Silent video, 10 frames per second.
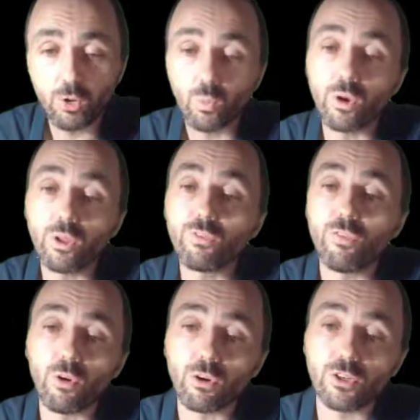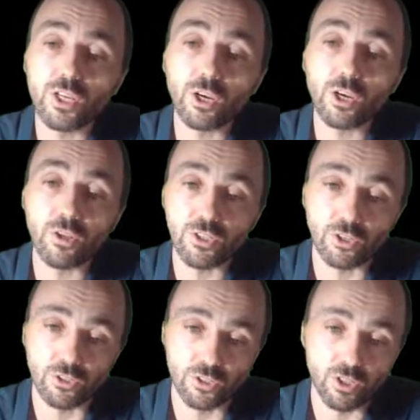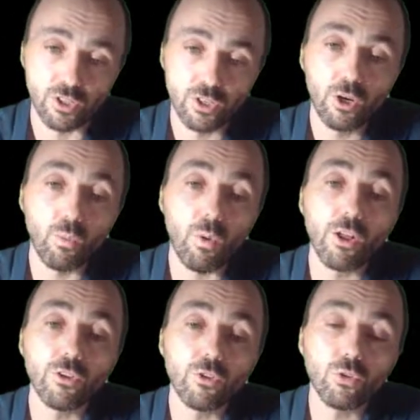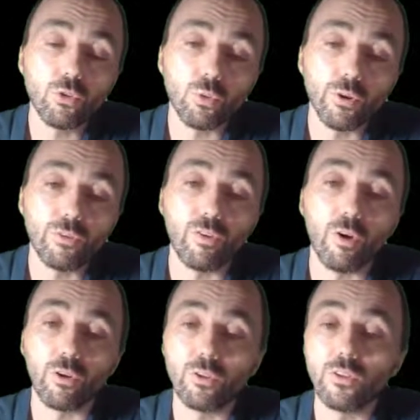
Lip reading: with 4 sequences. 1, 2, 3, 4.